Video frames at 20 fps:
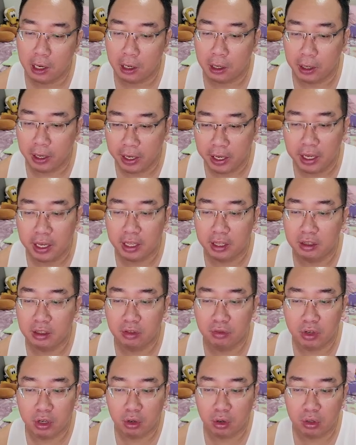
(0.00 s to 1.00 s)
And
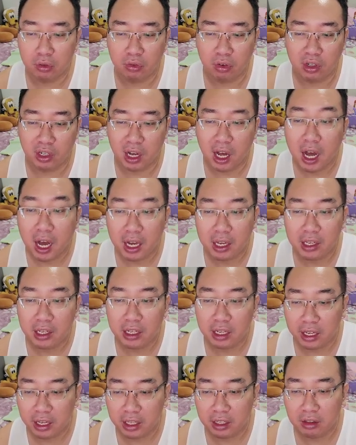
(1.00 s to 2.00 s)
if you're going for the higher
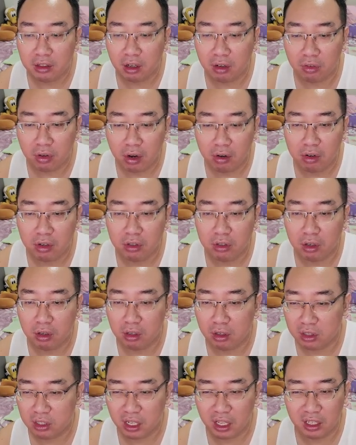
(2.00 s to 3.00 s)
end of
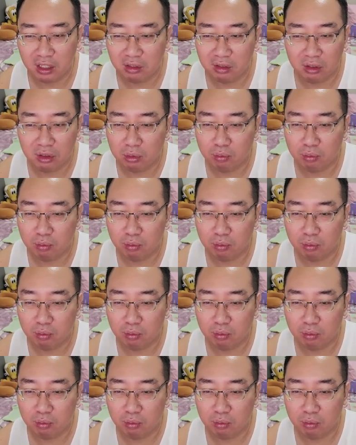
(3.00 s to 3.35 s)
$100, like